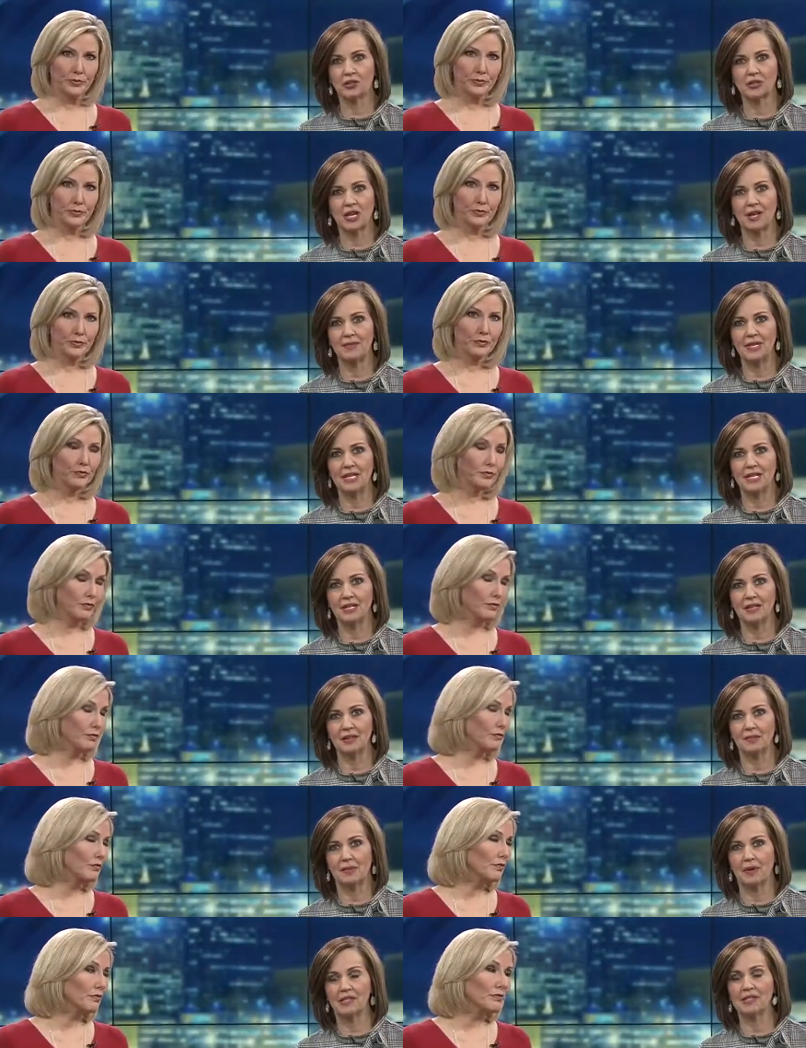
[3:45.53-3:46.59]
Speaker 1: chiming in on the
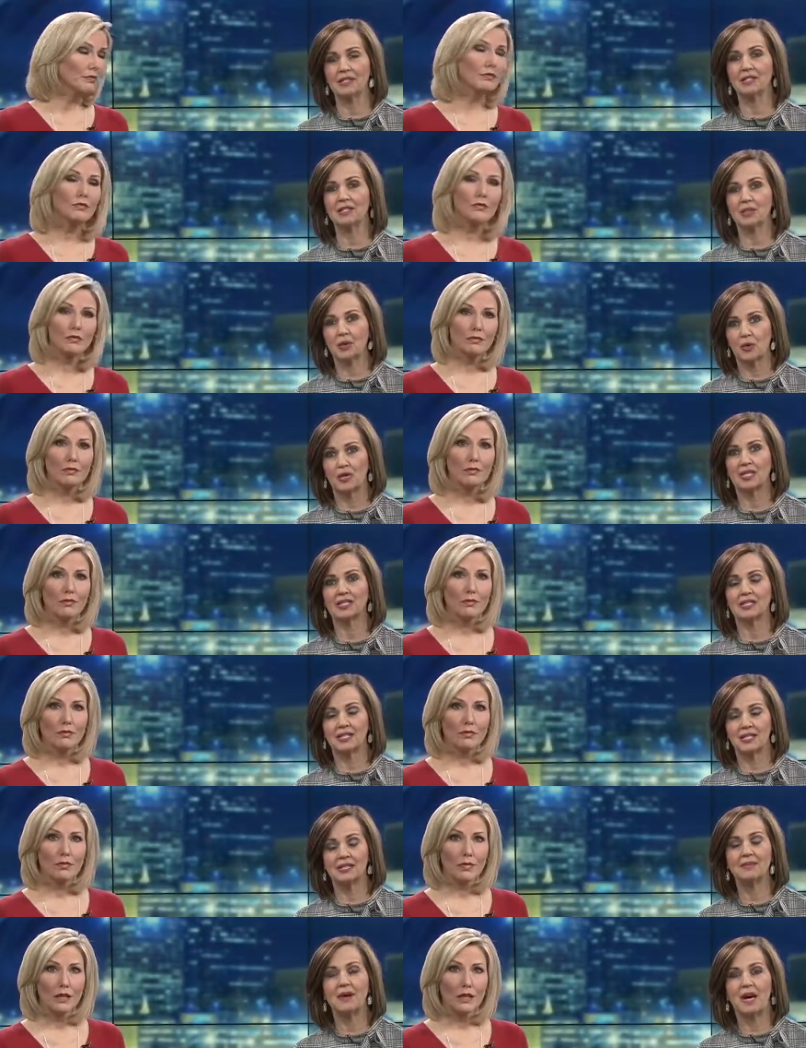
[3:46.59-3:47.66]
president's
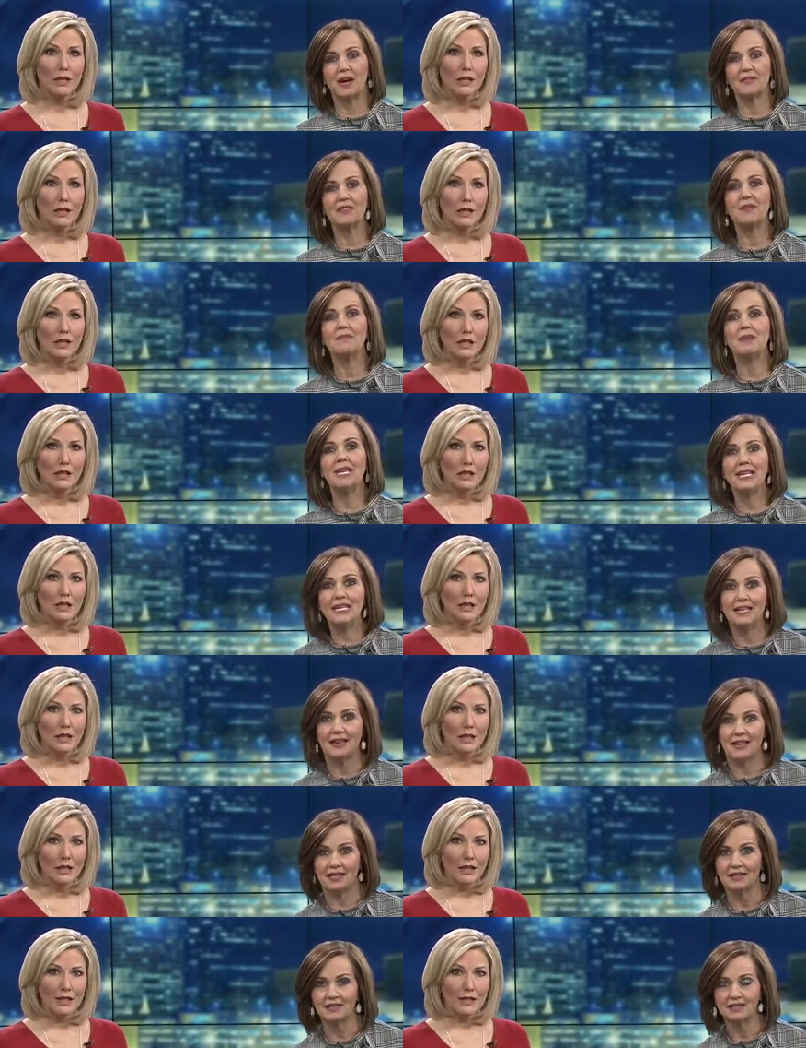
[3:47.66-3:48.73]
criticism of the
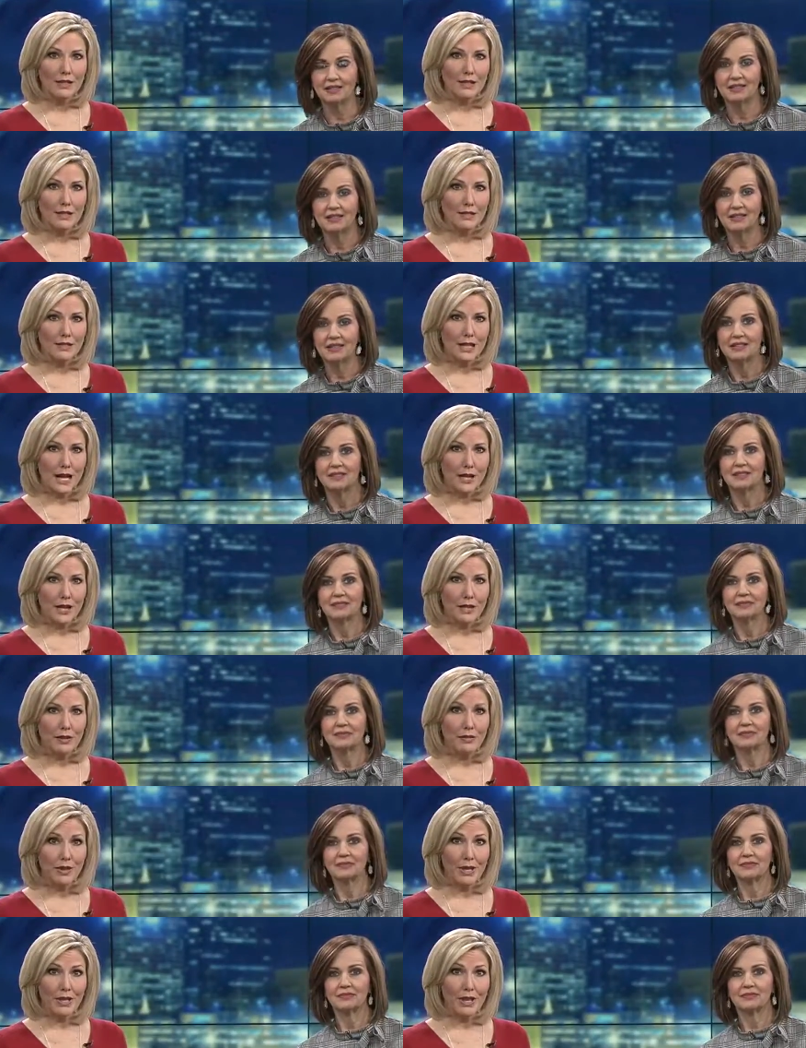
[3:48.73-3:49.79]
media. He says attacking the
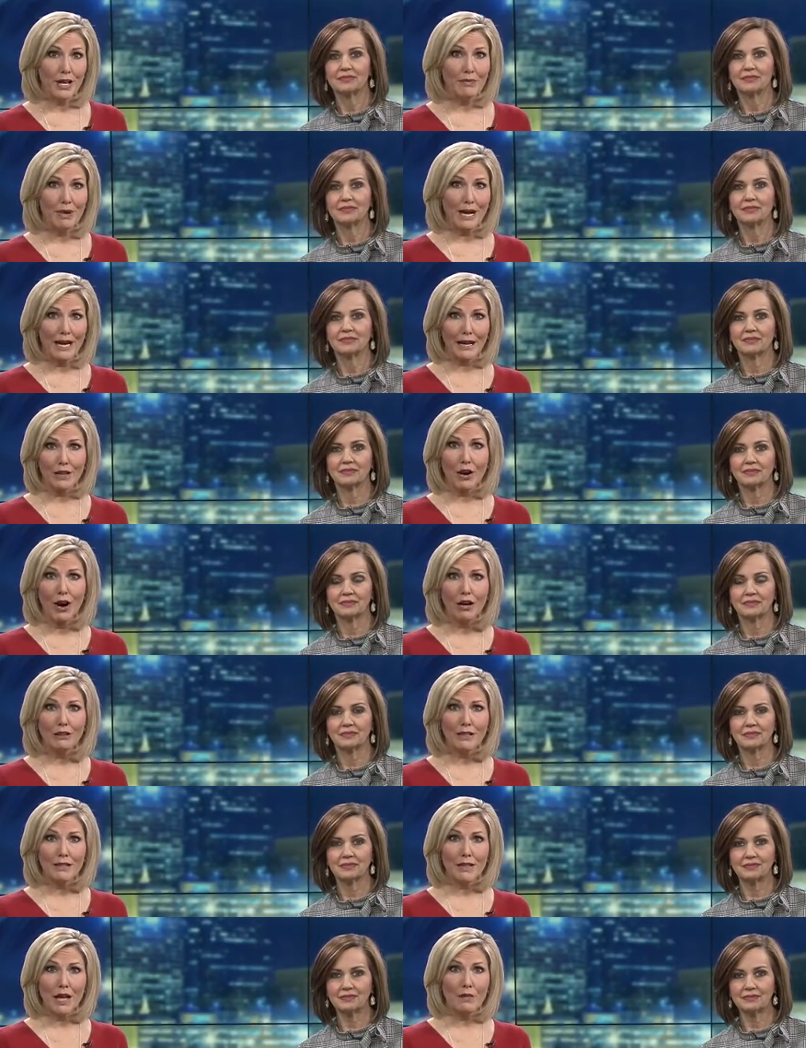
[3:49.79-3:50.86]
media by
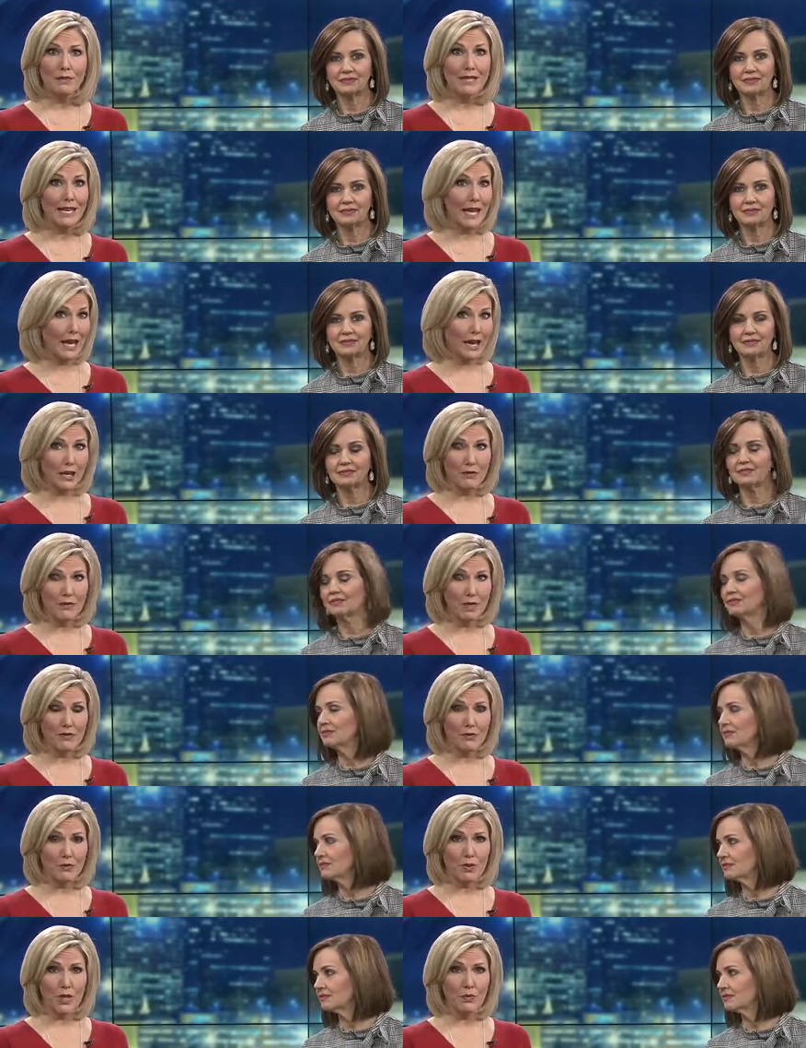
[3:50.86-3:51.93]
calling them the enemy of
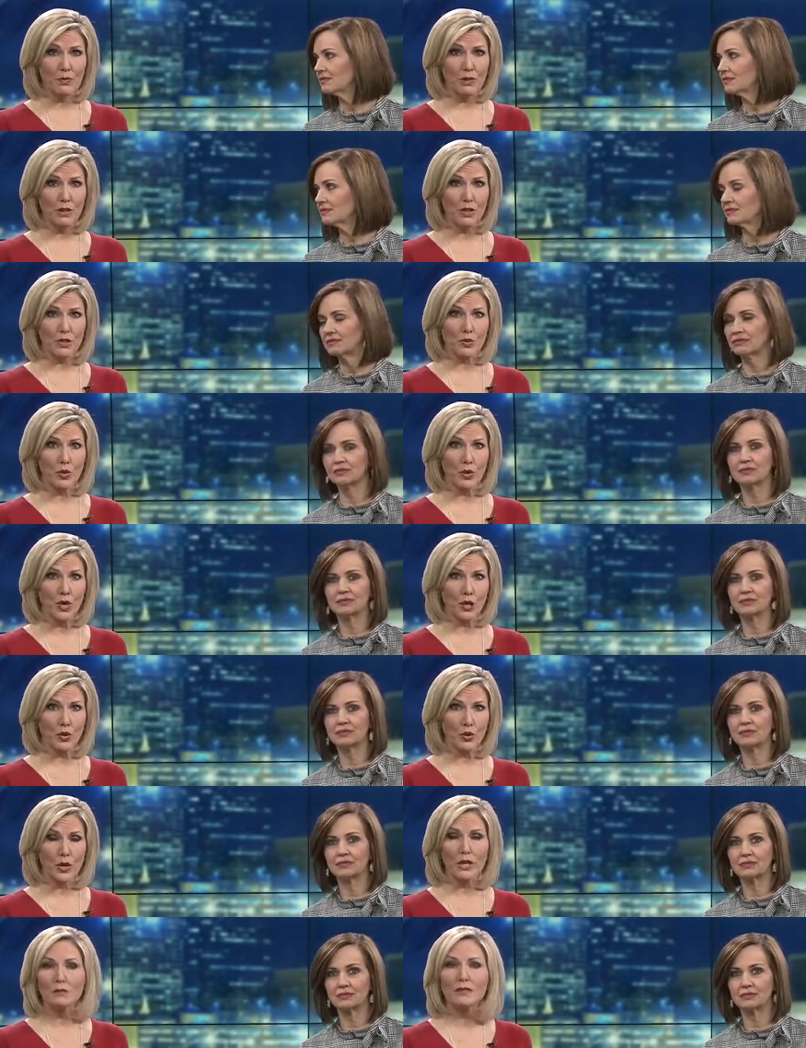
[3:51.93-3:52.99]
the people is, quote,
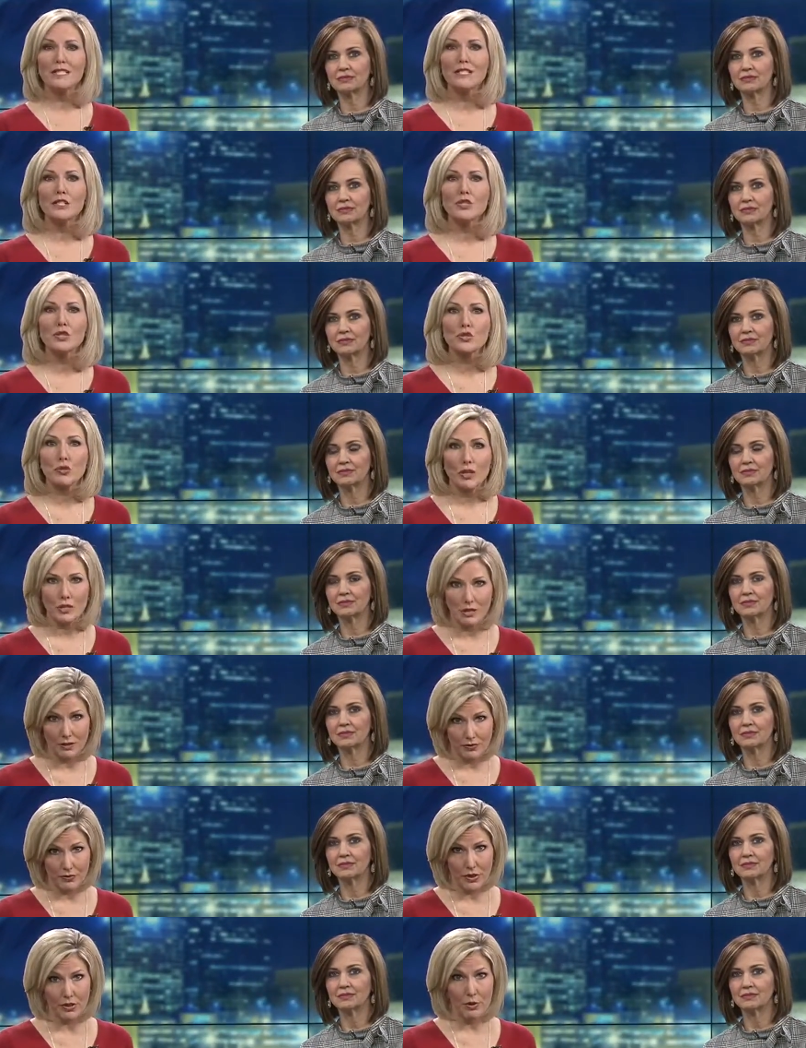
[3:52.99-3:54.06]
incredibly
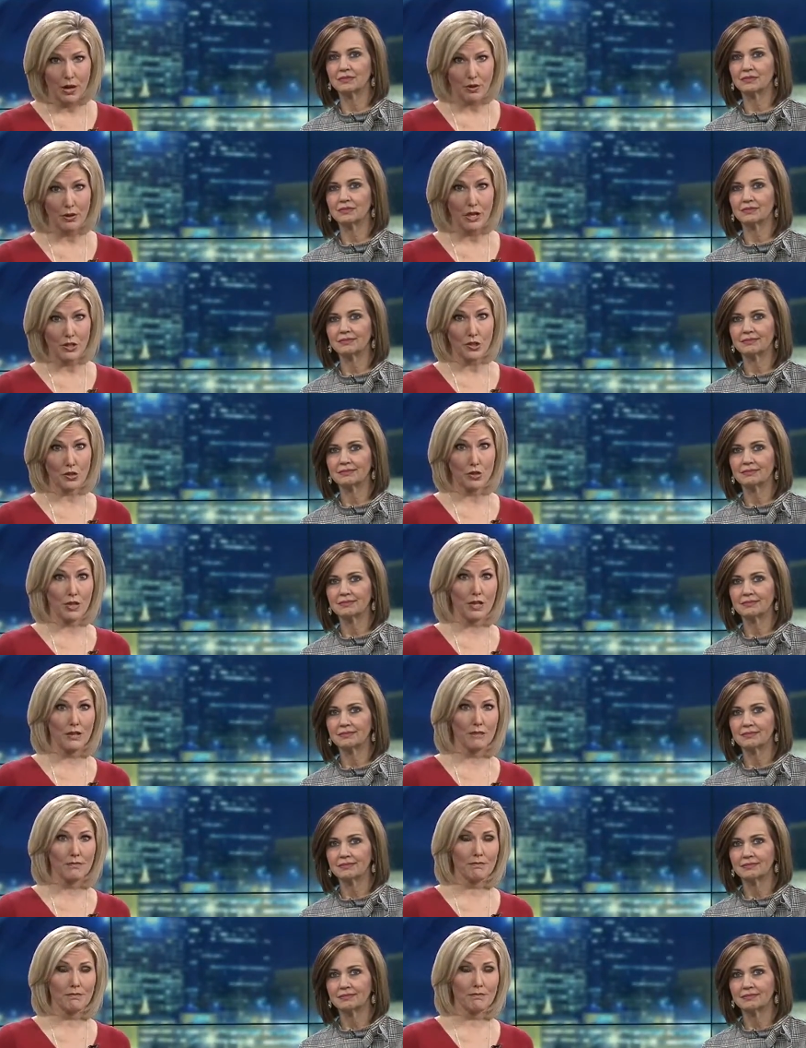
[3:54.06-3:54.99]
destructive to our country.